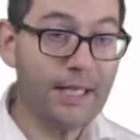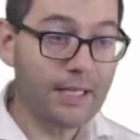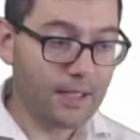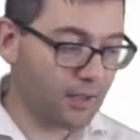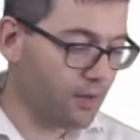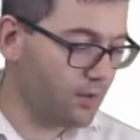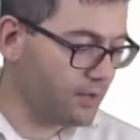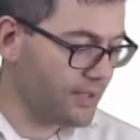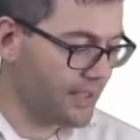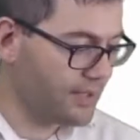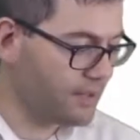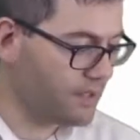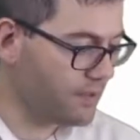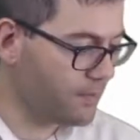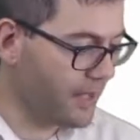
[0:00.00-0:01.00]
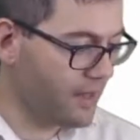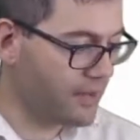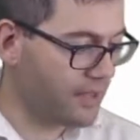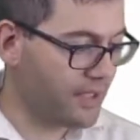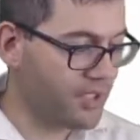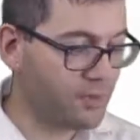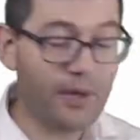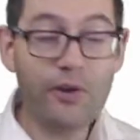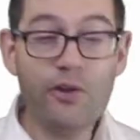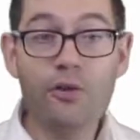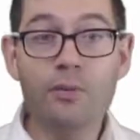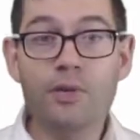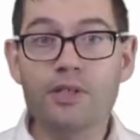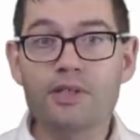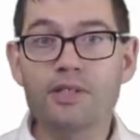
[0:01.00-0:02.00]
The context is about an
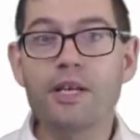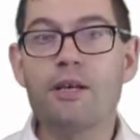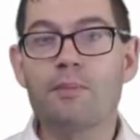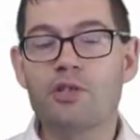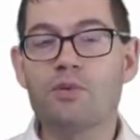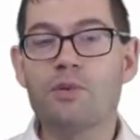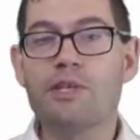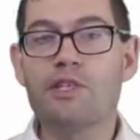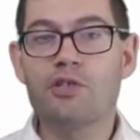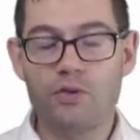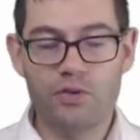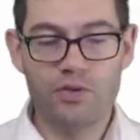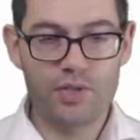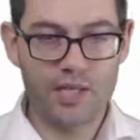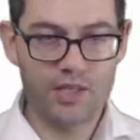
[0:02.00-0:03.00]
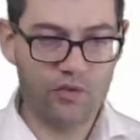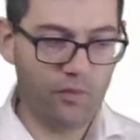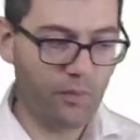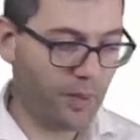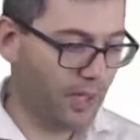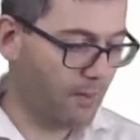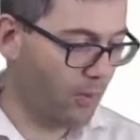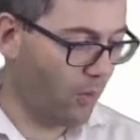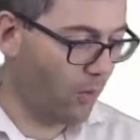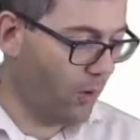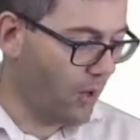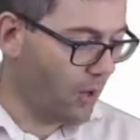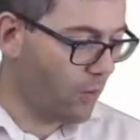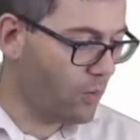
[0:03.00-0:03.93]
experiment between two sets of people.